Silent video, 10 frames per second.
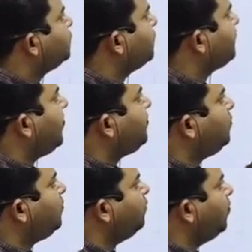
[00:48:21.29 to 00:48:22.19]
far I
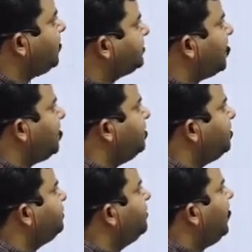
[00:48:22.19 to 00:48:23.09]
told you what is IMF,
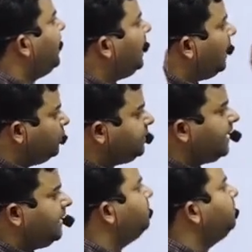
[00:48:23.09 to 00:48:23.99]
how it
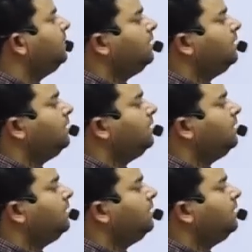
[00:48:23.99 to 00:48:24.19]
came,